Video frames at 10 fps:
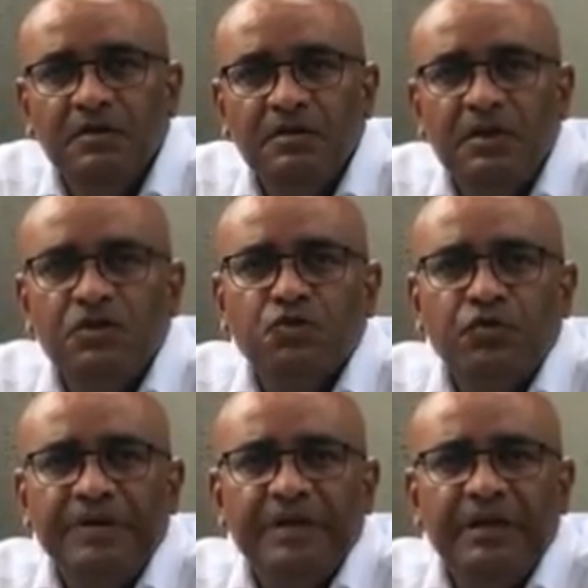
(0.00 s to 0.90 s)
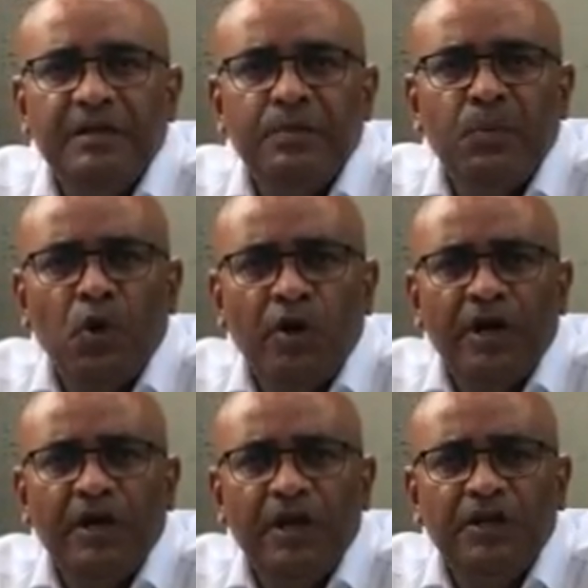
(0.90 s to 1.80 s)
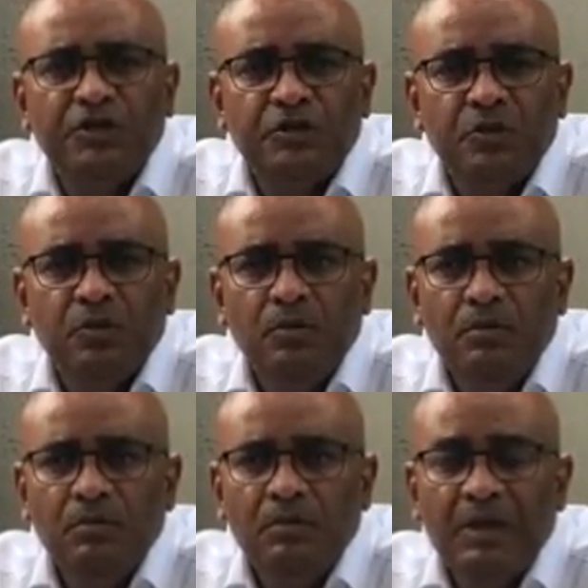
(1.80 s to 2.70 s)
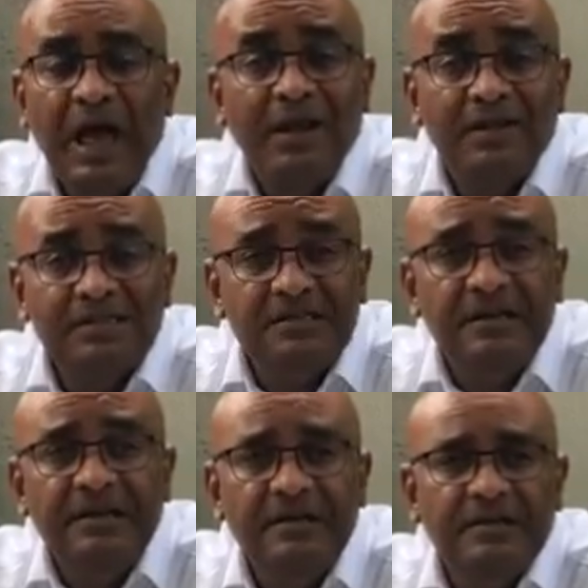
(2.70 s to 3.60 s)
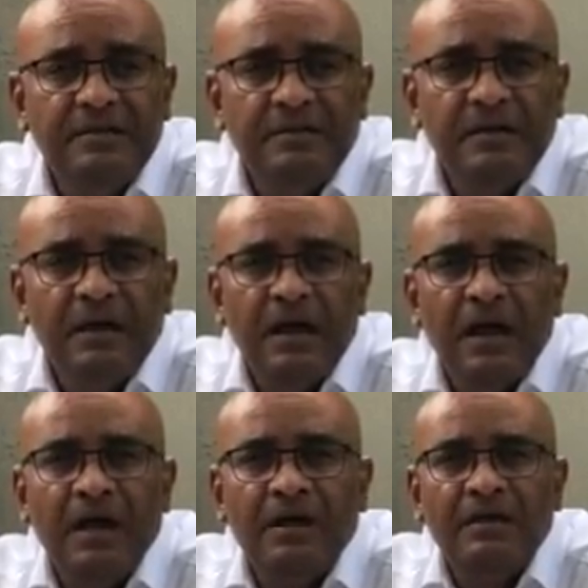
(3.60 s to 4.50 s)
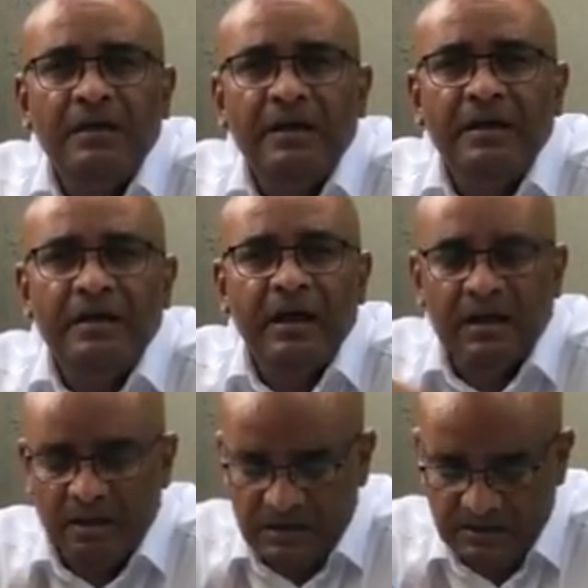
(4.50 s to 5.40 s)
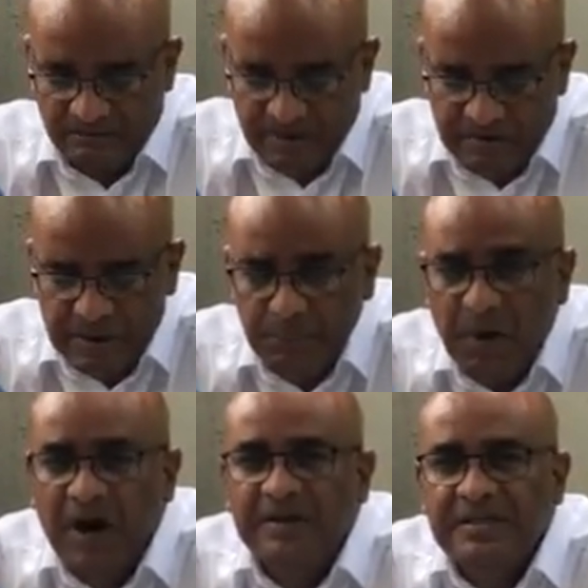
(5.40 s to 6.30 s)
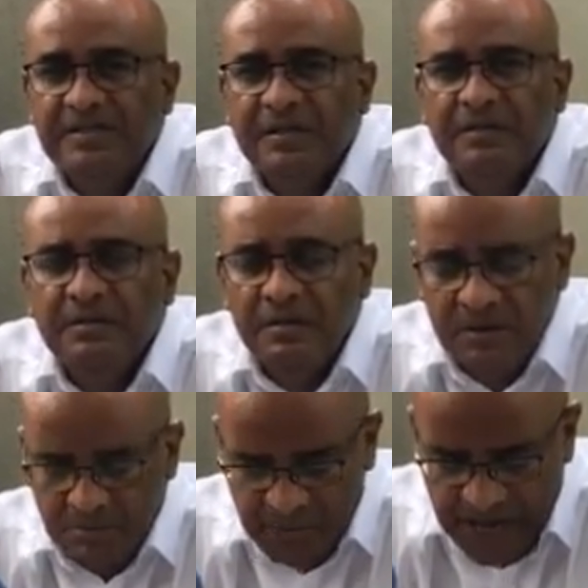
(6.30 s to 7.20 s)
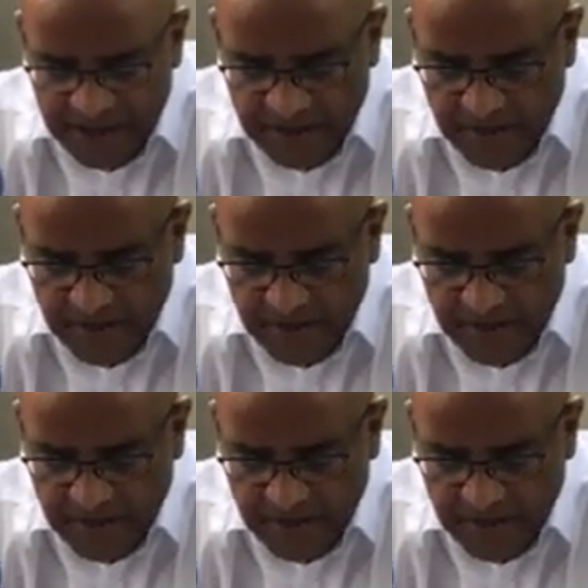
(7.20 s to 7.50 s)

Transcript: They're treating the border issue callously and in a very partisan manner.